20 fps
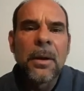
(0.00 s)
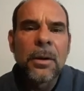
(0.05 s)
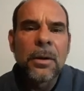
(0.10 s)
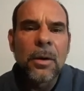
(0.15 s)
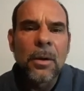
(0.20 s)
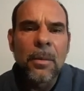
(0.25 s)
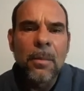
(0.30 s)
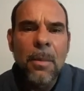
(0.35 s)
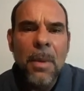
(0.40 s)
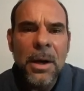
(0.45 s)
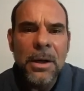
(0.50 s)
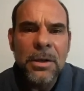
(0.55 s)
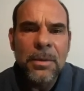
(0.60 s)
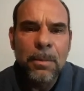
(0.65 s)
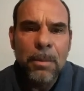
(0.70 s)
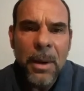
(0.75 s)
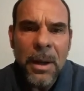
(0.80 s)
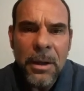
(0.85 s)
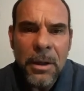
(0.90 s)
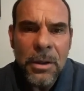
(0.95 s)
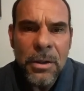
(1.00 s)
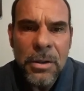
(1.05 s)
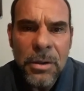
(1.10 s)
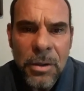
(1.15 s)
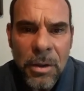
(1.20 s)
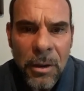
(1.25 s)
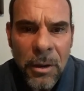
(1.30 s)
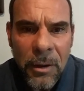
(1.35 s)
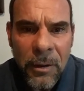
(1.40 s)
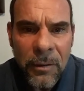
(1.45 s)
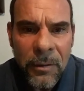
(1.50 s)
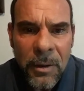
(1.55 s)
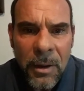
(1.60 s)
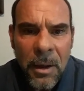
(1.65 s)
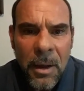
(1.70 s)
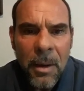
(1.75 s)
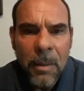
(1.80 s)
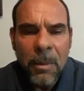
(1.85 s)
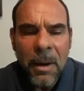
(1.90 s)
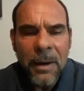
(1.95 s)
you're much better served
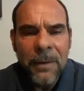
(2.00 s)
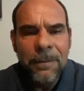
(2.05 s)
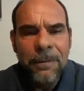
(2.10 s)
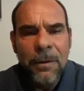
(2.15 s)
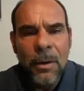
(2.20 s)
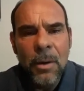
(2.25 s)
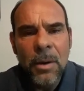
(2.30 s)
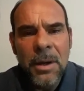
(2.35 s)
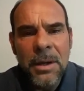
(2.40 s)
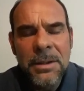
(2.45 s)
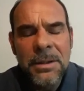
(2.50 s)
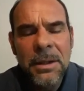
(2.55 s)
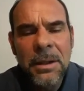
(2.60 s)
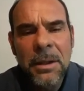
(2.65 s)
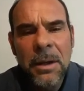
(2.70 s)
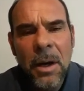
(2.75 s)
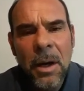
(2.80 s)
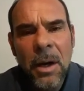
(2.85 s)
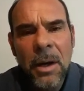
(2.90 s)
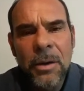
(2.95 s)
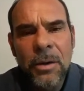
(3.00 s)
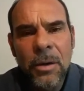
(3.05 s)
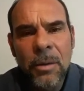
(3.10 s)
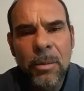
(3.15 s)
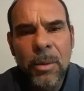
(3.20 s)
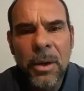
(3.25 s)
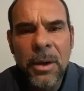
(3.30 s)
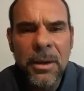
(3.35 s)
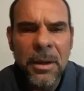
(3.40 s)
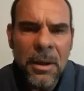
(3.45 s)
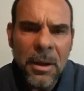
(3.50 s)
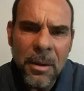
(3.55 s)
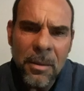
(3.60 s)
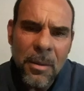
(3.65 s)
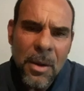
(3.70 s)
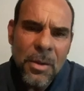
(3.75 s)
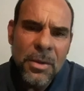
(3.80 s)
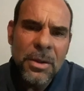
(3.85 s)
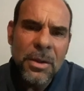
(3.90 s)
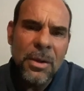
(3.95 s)
by focusing on your breathing. And
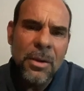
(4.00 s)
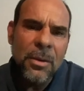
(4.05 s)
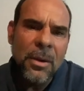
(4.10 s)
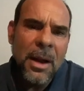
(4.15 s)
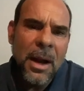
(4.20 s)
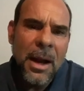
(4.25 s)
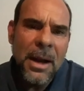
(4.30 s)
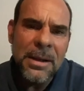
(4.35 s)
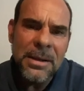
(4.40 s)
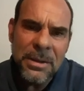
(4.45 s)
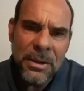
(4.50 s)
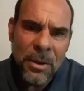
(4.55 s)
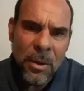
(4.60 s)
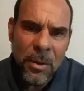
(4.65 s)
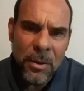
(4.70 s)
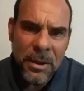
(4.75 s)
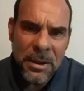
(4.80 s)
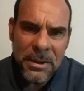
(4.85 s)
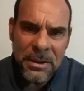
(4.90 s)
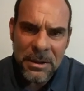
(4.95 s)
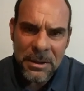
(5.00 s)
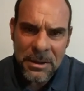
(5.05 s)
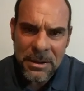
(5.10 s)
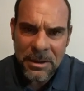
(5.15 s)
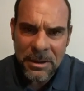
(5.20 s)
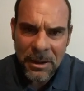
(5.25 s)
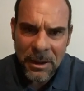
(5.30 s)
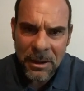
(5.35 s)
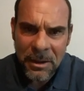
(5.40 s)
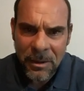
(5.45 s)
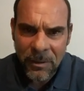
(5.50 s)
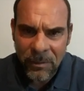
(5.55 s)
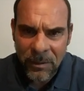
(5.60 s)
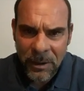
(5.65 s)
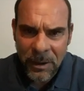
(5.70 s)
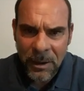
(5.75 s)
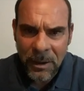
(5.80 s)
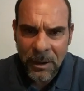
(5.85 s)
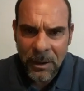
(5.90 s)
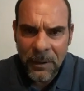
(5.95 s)
most of you guys know this
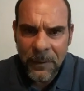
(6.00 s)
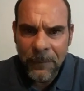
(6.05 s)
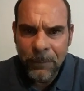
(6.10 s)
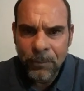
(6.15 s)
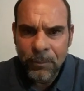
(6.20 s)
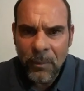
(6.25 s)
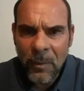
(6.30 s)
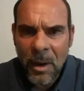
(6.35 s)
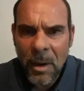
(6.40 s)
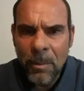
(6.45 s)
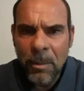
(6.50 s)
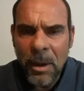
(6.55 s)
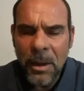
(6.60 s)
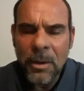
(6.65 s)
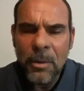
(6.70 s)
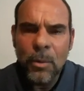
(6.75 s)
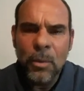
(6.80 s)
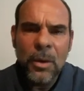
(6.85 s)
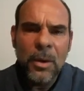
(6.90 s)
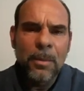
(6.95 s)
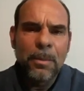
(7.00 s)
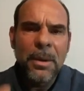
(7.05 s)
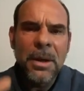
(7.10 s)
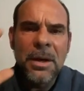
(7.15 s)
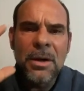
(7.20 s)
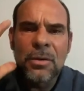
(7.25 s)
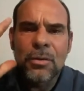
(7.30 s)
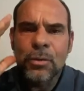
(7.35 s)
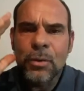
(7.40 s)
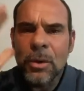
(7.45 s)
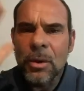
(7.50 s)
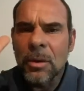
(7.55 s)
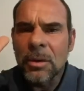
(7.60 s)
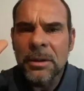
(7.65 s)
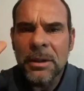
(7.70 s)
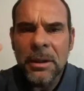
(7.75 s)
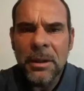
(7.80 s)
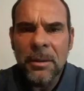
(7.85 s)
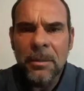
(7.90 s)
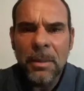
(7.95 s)
instinctively. But we're being
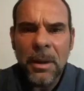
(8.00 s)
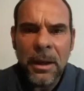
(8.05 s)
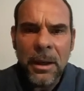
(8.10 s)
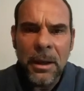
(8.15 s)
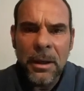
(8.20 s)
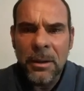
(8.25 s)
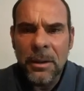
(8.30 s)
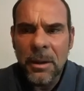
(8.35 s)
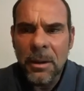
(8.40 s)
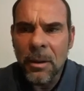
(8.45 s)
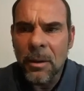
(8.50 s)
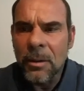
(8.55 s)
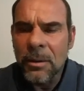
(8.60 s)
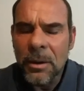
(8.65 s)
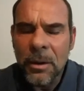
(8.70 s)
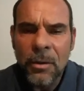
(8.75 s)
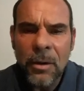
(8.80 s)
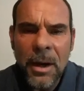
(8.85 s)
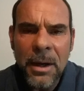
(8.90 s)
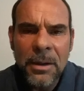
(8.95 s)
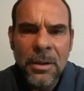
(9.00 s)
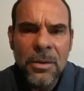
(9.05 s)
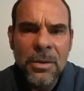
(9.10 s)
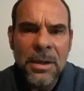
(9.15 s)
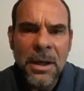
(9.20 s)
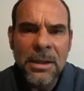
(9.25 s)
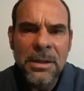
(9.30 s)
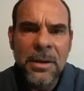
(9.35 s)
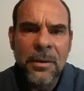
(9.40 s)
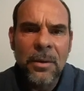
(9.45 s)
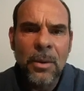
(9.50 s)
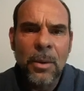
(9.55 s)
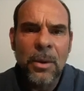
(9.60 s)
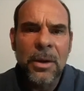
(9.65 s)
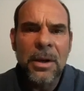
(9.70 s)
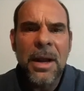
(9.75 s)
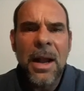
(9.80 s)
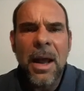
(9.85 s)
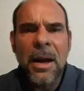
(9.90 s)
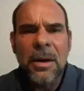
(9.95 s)
drilled in by, the Greg Doucette's of the
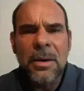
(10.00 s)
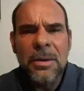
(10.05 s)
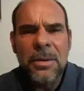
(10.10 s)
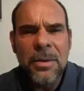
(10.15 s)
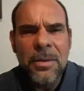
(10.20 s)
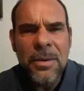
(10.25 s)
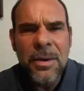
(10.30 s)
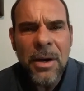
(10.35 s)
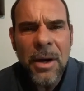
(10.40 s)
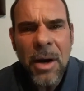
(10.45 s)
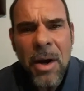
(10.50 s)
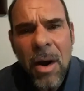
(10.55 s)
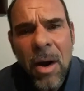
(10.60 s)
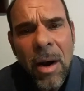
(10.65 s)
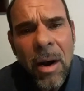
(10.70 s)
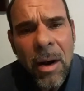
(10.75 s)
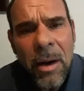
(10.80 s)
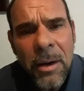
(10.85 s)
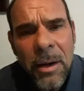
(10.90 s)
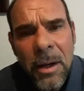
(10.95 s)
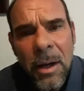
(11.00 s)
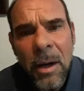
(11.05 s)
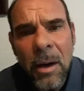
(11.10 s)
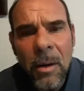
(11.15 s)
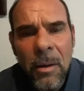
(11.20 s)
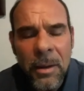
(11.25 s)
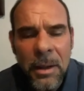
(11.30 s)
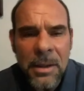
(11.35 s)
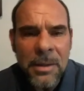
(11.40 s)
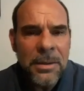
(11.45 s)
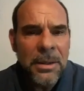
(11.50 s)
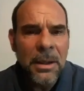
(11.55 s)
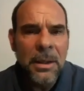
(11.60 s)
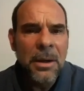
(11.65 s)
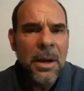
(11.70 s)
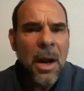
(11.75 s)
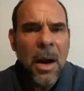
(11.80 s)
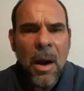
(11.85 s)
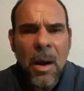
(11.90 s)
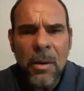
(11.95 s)
world. You got to do your cardio. And I say,
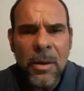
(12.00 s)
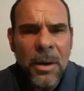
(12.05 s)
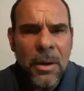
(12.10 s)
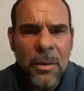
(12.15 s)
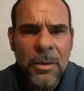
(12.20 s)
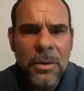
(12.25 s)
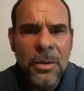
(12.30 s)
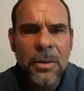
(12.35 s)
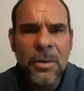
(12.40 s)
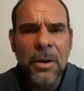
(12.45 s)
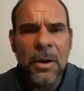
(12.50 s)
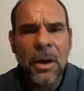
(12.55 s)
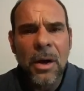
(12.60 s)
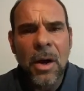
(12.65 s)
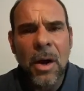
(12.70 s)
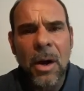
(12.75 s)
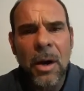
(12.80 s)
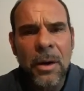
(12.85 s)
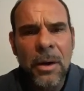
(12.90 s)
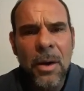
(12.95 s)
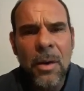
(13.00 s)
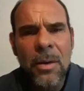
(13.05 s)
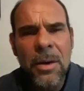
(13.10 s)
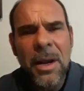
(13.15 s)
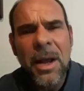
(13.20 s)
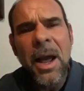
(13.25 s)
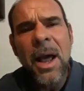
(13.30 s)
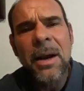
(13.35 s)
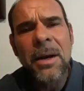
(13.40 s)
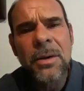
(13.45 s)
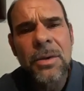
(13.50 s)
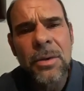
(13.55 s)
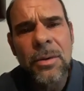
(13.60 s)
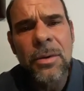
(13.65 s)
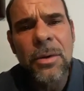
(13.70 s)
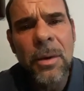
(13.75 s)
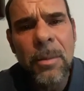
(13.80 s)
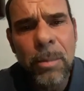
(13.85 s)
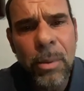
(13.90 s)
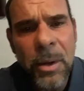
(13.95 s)
no, you don't do your cardio. You got to do
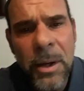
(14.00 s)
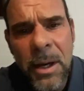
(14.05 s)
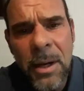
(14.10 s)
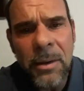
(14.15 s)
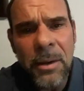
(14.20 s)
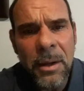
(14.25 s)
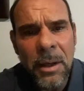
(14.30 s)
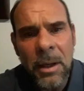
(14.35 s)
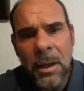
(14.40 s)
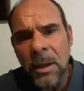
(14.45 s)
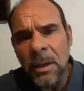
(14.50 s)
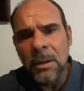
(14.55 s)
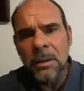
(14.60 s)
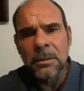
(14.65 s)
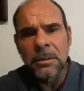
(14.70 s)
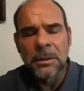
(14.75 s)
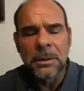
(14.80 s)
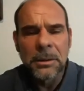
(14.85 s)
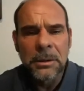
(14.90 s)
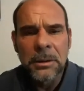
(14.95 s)
your breathing.